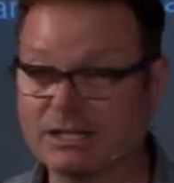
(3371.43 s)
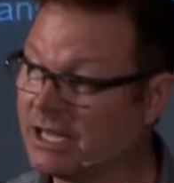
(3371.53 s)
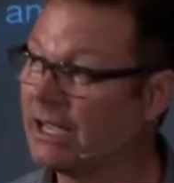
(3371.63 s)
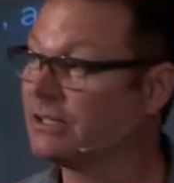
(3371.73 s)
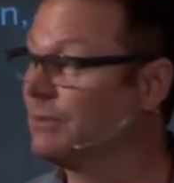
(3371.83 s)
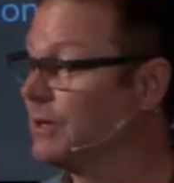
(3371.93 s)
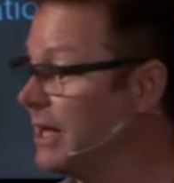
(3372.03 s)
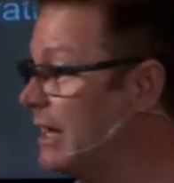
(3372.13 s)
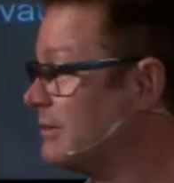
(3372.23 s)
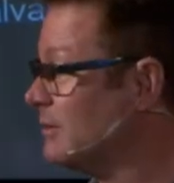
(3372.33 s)
to take some of the
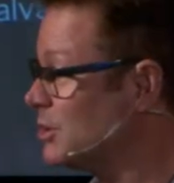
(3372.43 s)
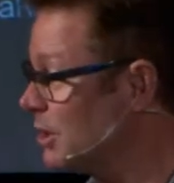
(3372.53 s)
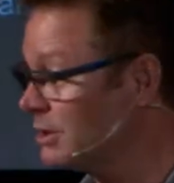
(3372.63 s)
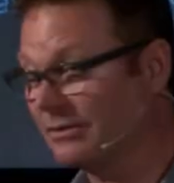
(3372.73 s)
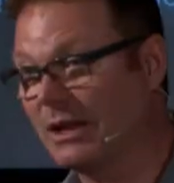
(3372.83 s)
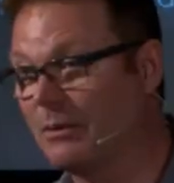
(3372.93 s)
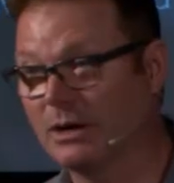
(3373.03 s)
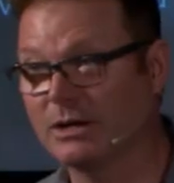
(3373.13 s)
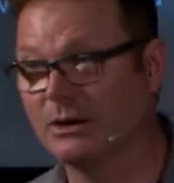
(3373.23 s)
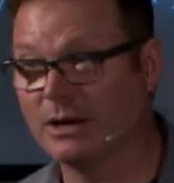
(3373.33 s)
guys from the church if they
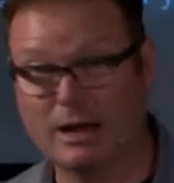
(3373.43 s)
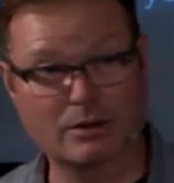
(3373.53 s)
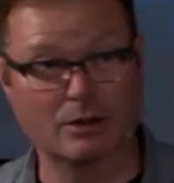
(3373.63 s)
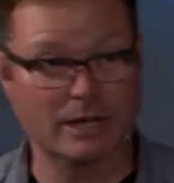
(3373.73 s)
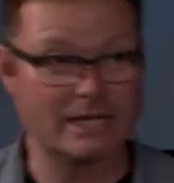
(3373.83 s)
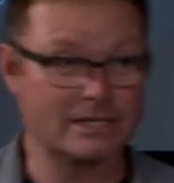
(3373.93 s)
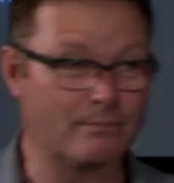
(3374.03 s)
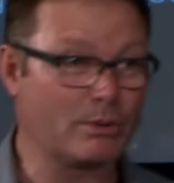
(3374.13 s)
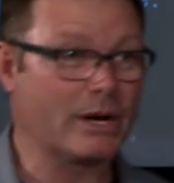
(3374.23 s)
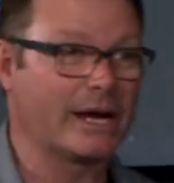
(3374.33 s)
want to go and I'll go lay
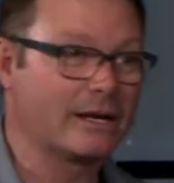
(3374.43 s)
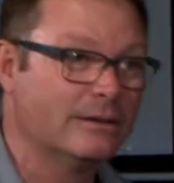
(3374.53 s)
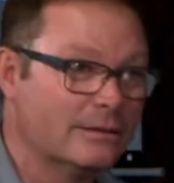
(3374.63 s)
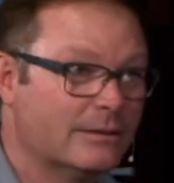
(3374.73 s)
some brick.